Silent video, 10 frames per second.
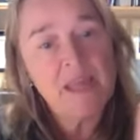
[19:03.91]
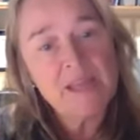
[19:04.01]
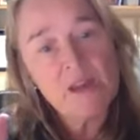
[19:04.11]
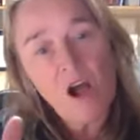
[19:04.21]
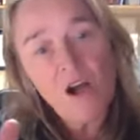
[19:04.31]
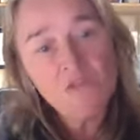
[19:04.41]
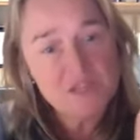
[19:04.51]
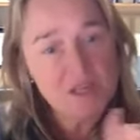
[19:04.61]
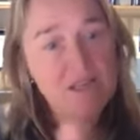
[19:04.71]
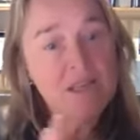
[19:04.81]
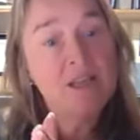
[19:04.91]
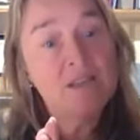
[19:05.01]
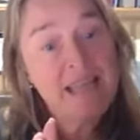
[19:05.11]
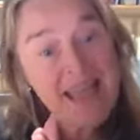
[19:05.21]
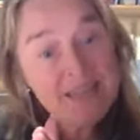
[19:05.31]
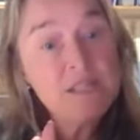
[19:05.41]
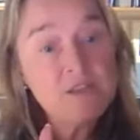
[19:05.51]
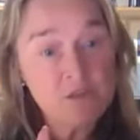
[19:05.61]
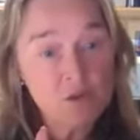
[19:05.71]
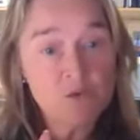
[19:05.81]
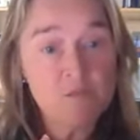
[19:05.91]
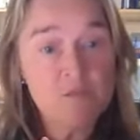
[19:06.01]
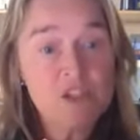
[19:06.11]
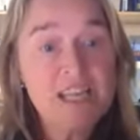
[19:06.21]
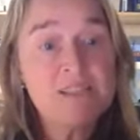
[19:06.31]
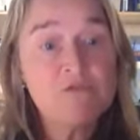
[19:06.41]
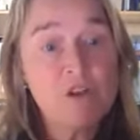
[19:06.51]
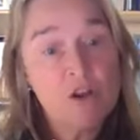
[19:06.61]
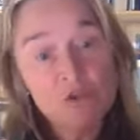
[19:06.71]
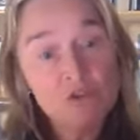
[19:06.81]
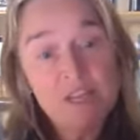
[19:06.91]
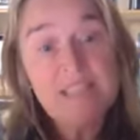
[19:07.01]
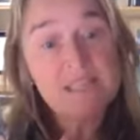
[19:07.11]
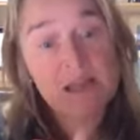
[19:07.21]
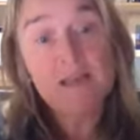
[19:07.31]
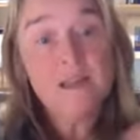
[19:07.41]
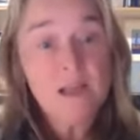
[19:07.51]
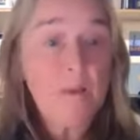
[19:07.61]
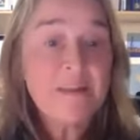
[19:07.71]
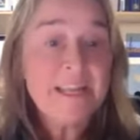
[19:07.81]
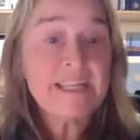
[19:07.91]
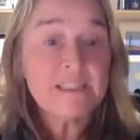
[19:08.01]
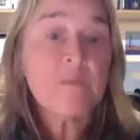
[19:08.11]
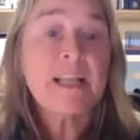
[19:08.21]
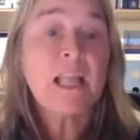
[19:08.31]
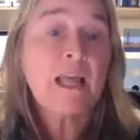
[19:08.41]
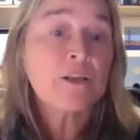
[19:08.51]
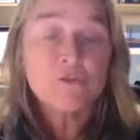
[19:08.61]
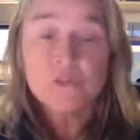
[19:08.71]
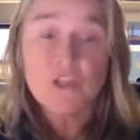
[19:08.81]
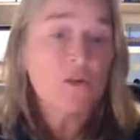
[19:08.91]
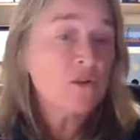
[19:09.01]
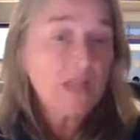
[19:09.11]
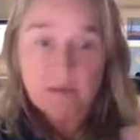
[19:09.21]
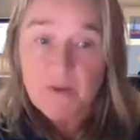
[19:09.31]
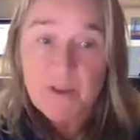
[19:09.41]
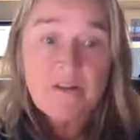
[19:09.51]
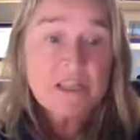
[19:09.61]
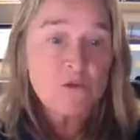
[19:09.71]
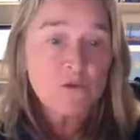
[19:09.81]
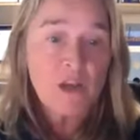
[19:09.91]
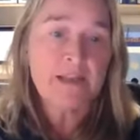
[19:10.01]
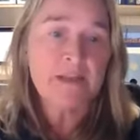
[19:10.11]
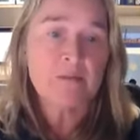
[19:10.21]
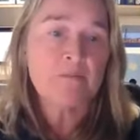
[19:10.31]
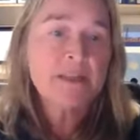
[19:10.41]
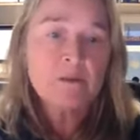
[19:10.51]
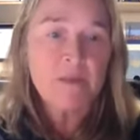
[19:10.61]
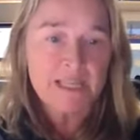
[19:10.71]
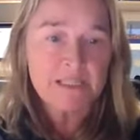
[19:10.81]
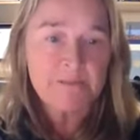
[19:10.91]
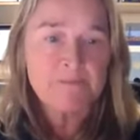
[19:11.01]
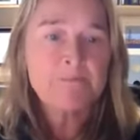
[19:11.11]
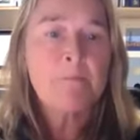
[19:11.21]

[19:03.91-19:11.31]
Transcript: And then after the end of the course of progesterone, you'll get a bleed, a bit like you do like a period or like a pill bleed.